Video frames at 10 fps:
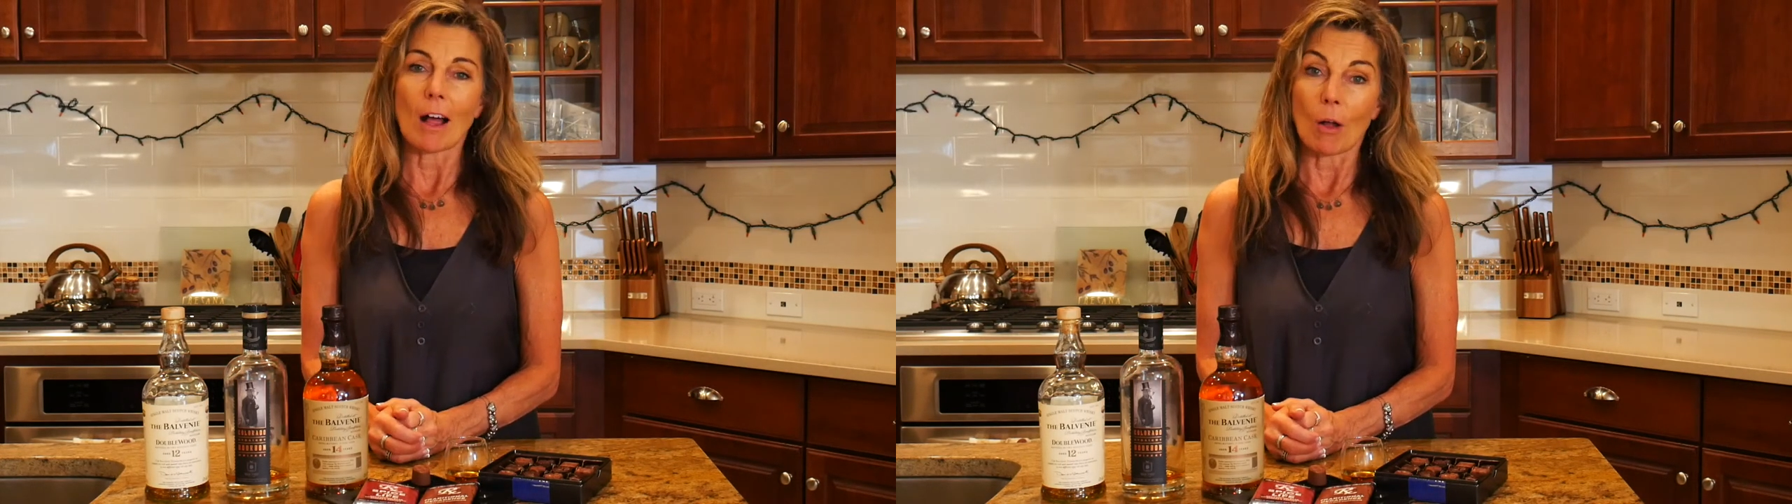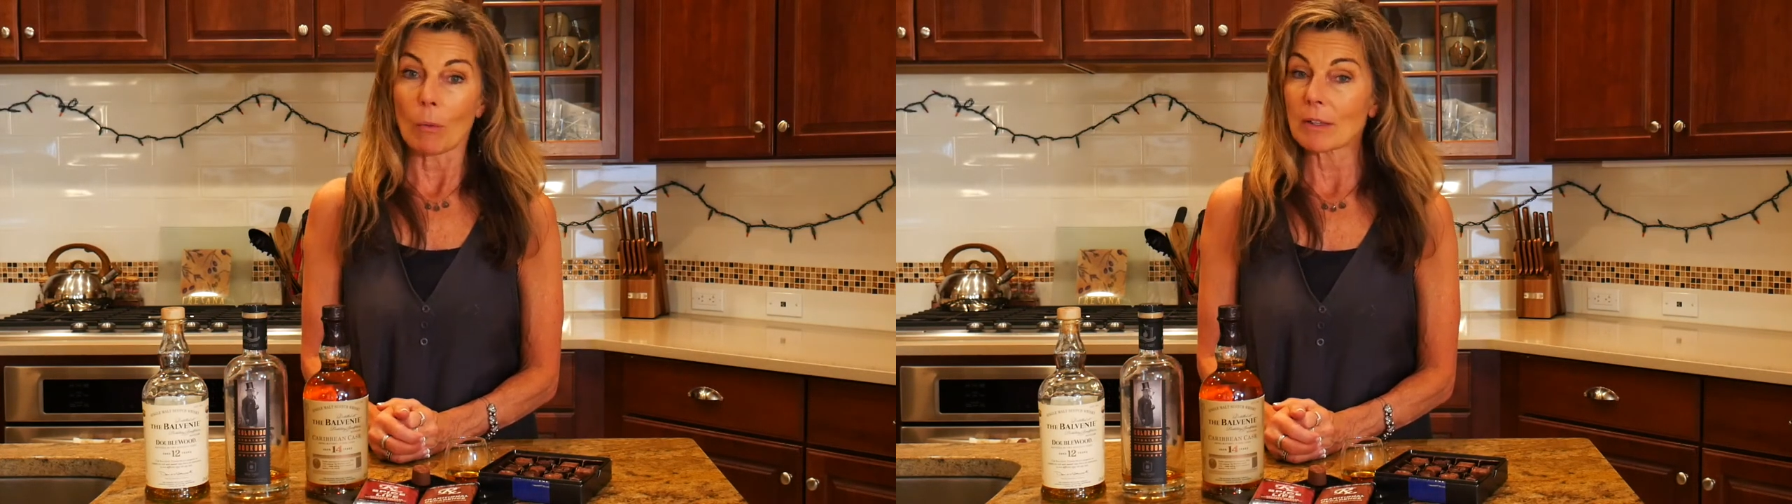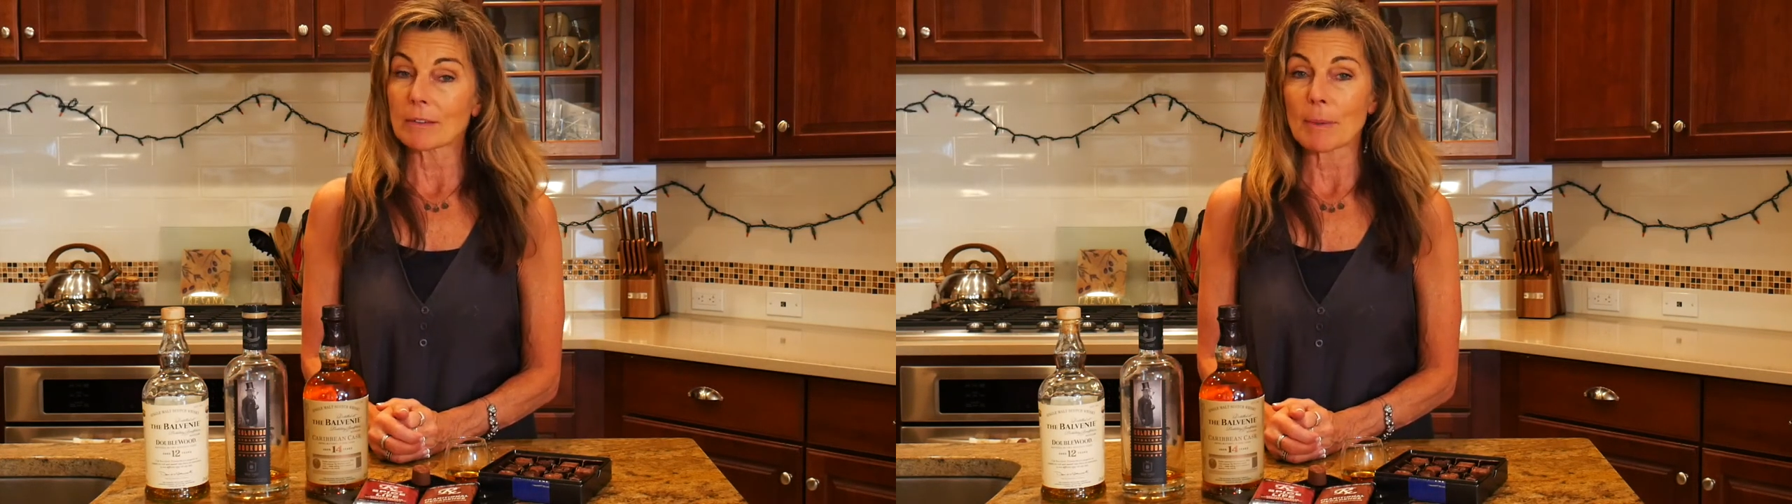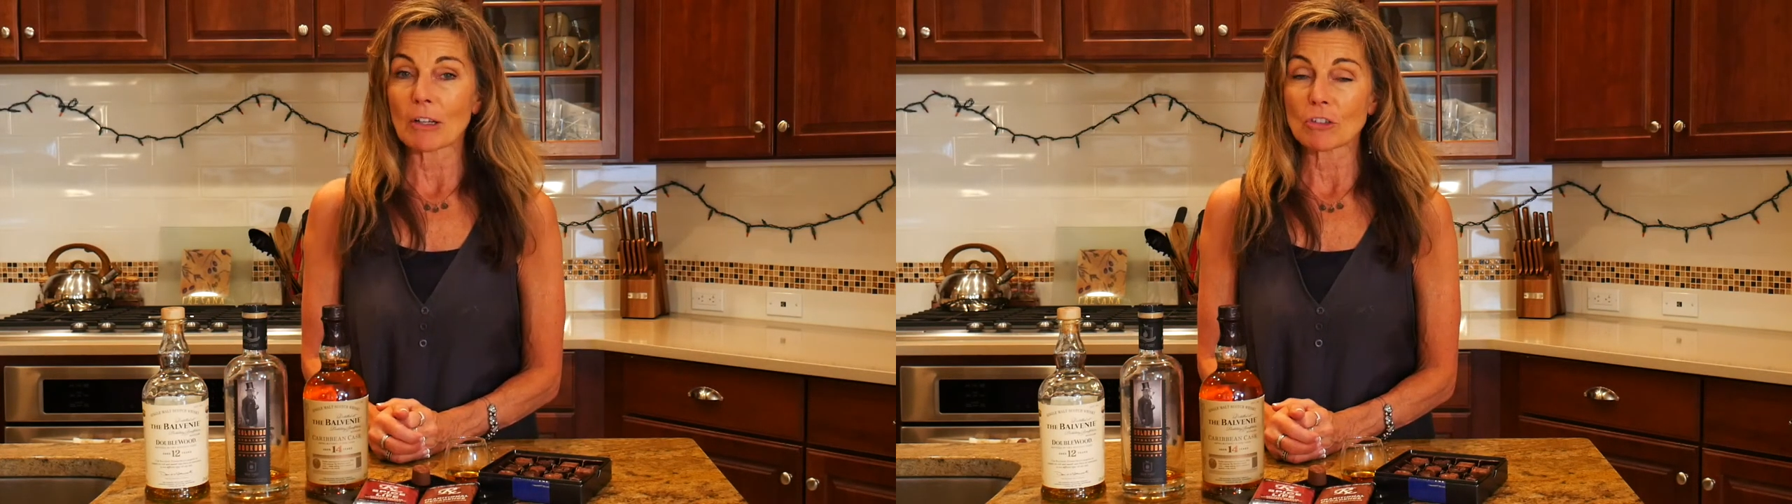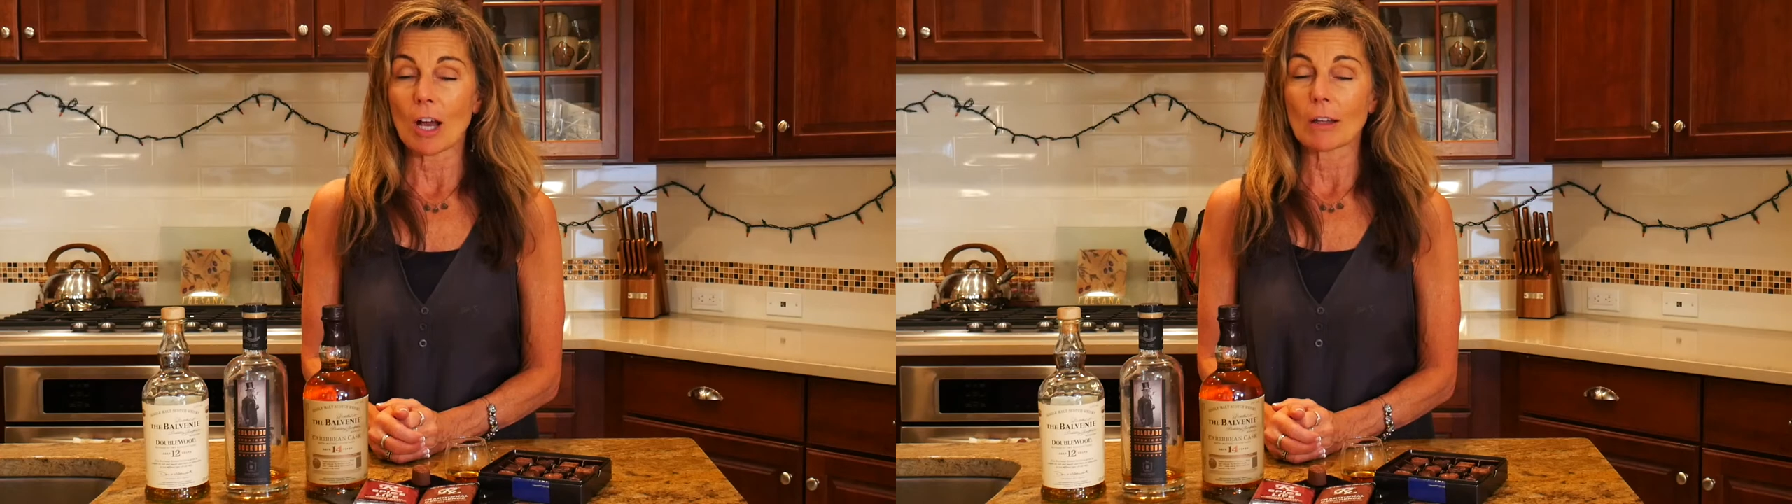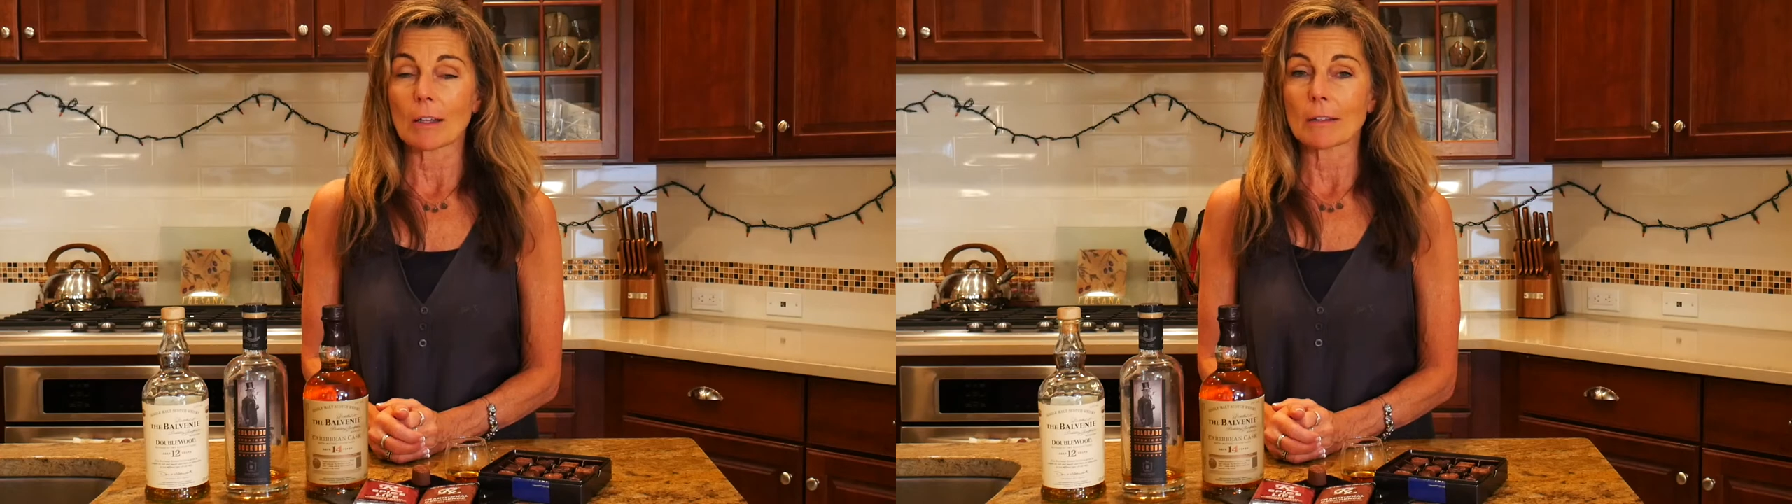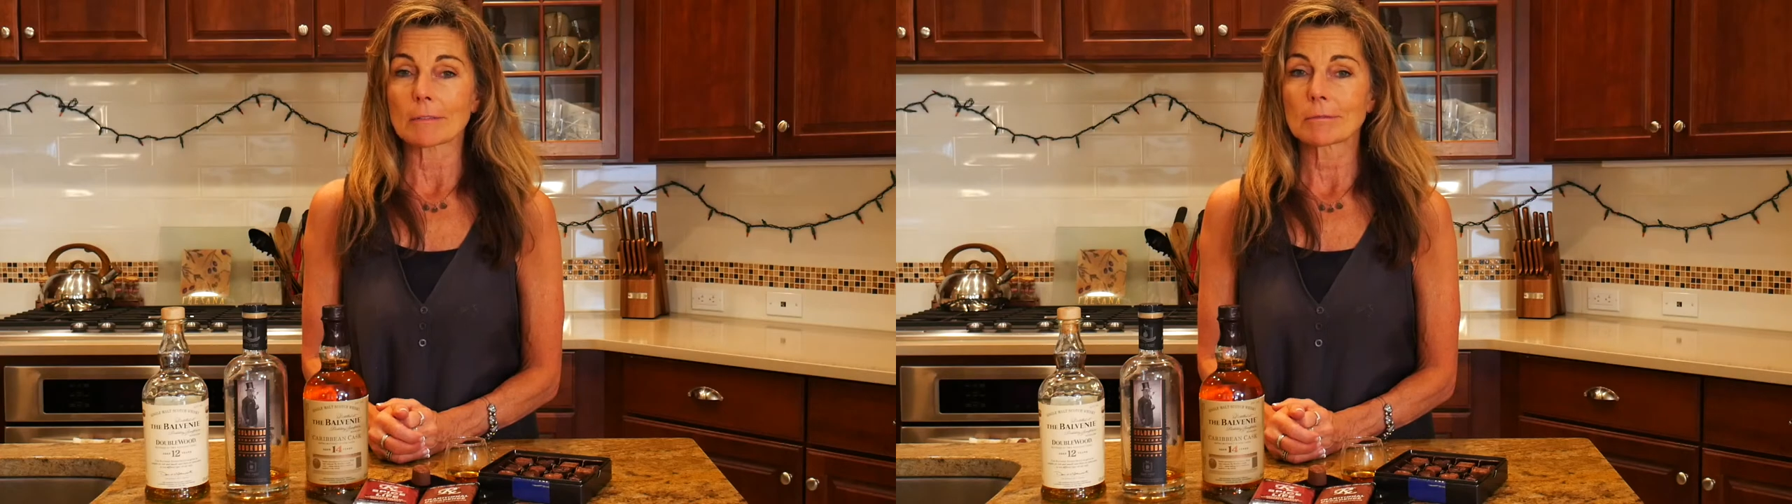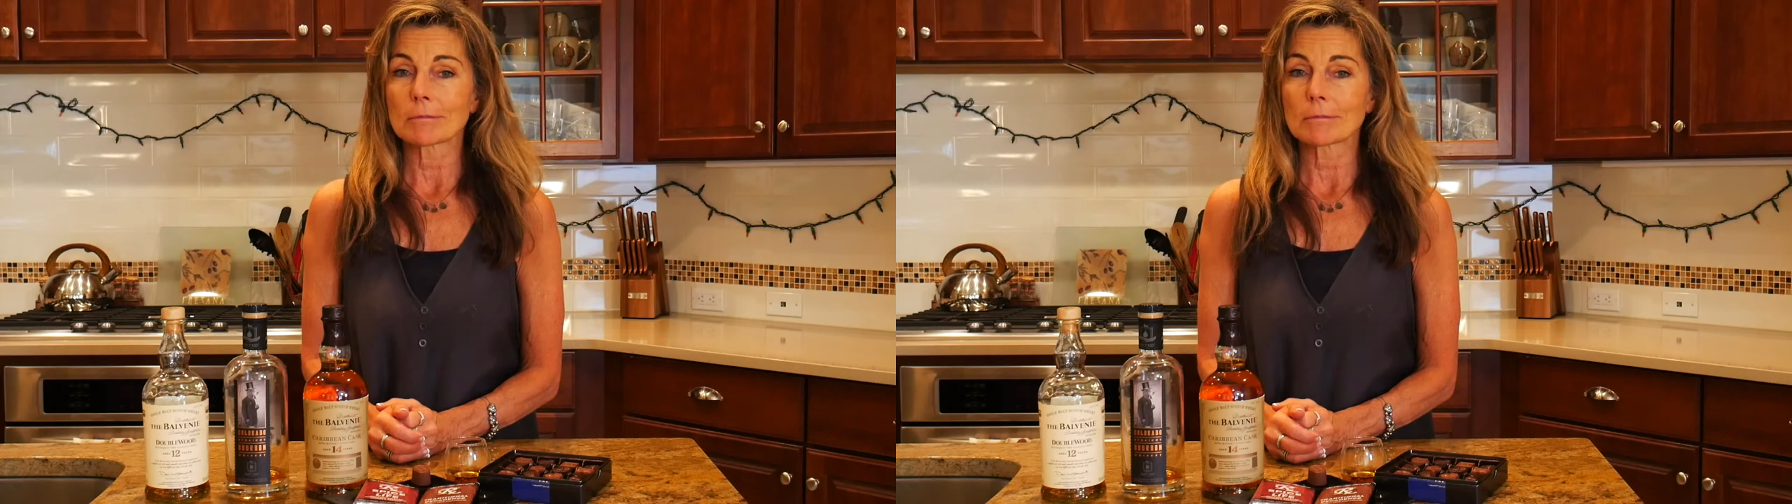always about chocolate.